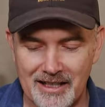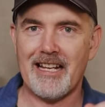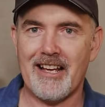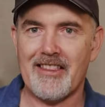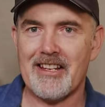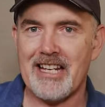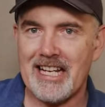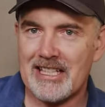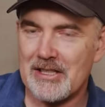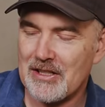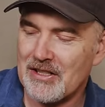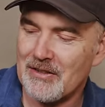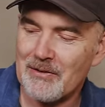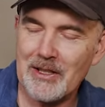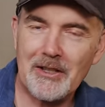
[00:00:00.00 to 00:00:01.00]
Now, the
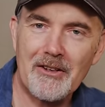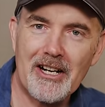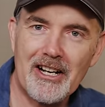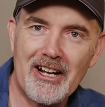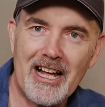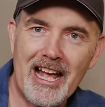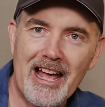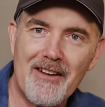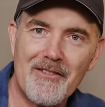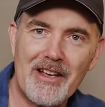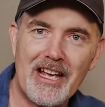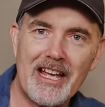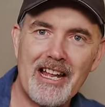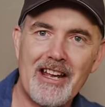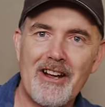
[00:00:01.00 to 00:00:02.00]
next regret I have,
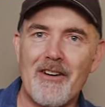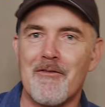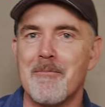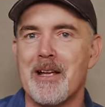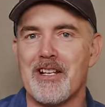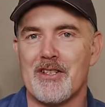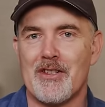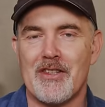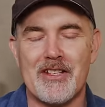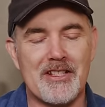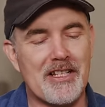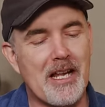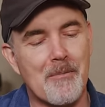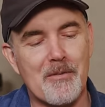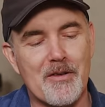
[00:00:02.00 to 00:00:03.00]
and I've mentioned this
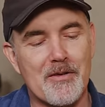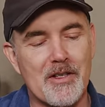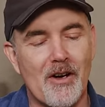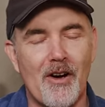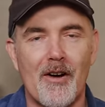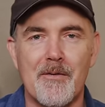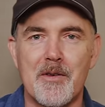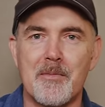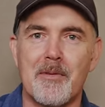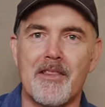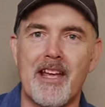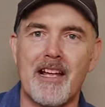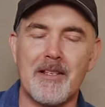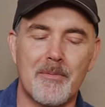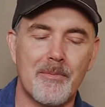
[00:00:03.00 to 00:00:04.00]
a number of times, but
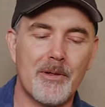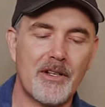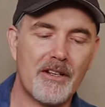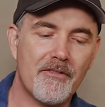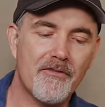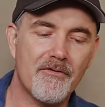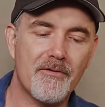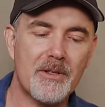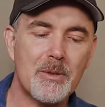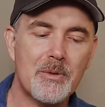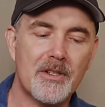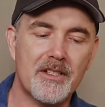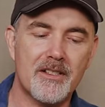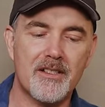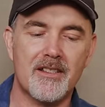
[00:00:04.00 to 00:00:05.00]
that's putting
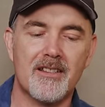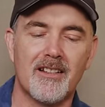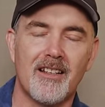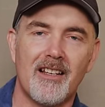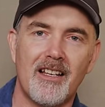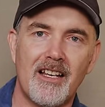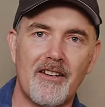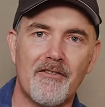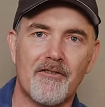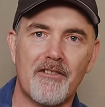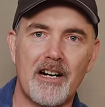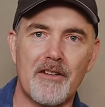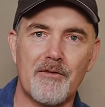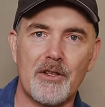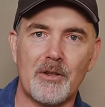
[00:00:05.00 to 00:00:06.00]
filters in
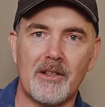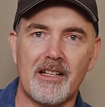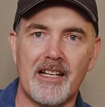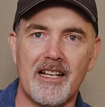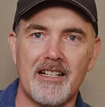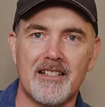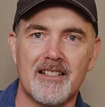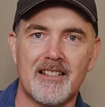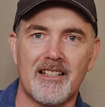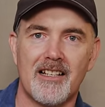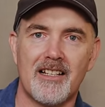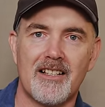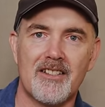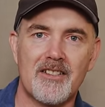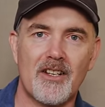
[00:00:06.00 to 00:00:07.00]
front of your lens.
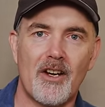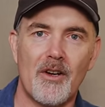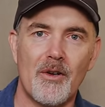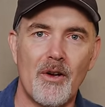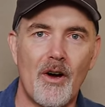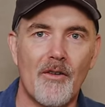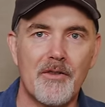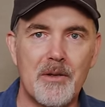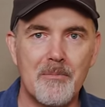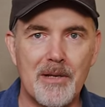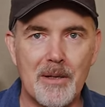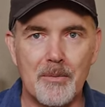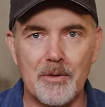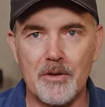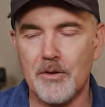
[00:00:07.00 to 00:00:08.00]
So often
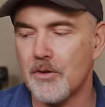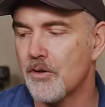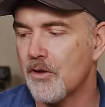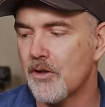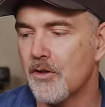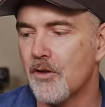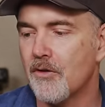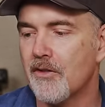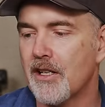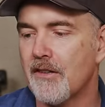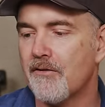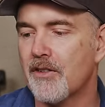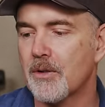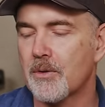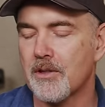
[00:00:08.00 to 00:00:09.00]
people use U V
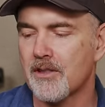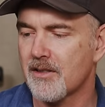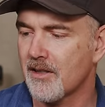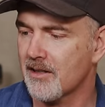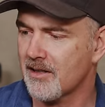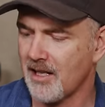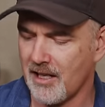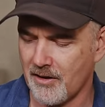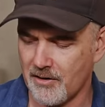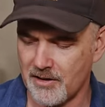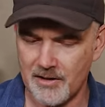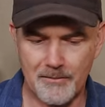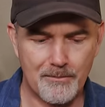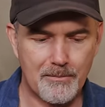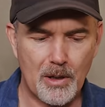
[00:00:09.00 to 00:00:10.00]
filters. This here is
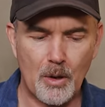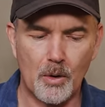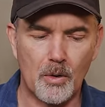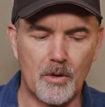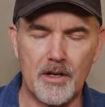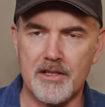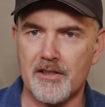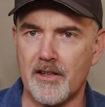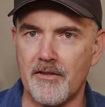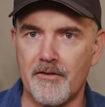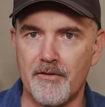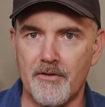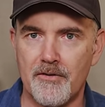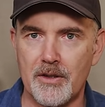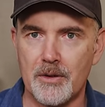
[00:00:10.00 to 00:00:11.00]
a polarizer
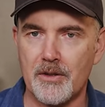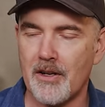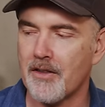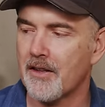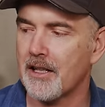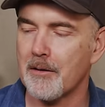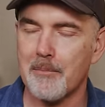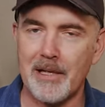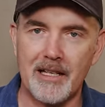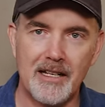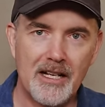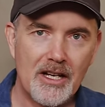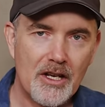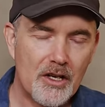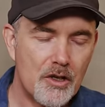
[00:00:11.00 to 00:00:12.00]
filter, I think, but
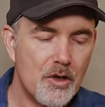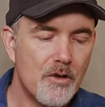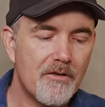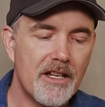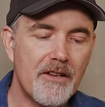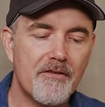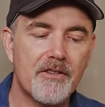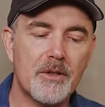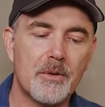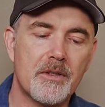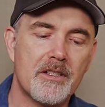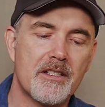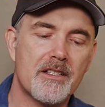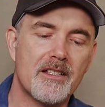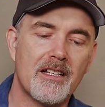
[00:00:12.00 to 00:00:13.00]
U V
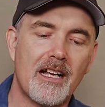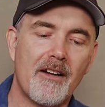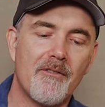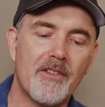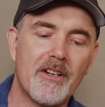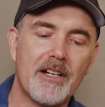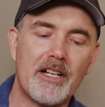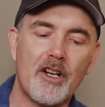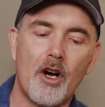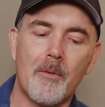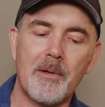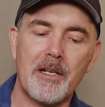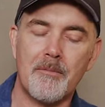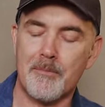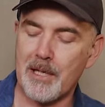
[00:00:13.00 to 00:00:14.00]
filters are very
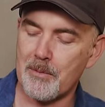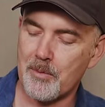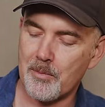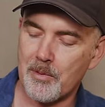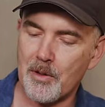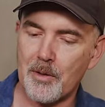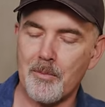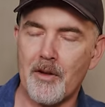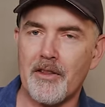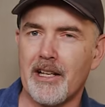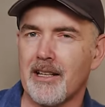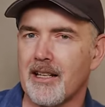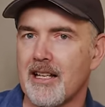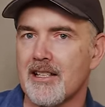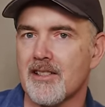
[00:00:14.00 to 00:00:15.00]
common, and people put them on their
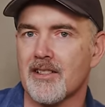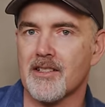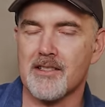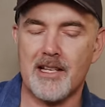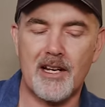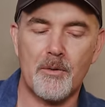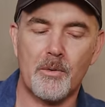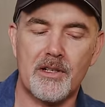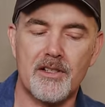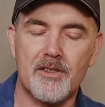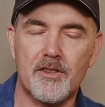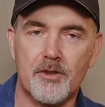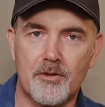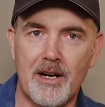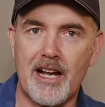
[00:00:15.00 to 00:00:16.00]
lens because they don't want to
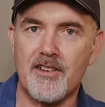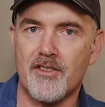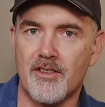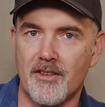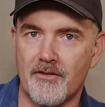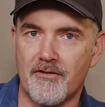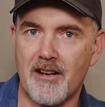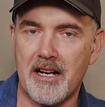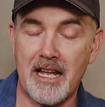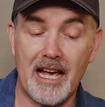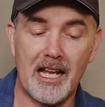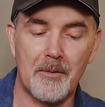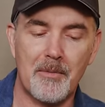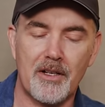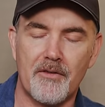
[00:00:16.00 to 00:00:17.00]
scratch the front
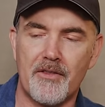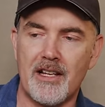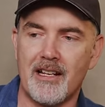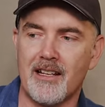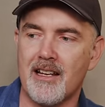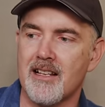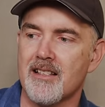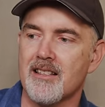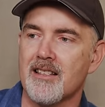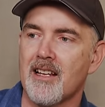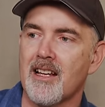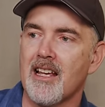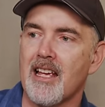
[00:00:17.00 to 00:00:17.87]
element of their lens.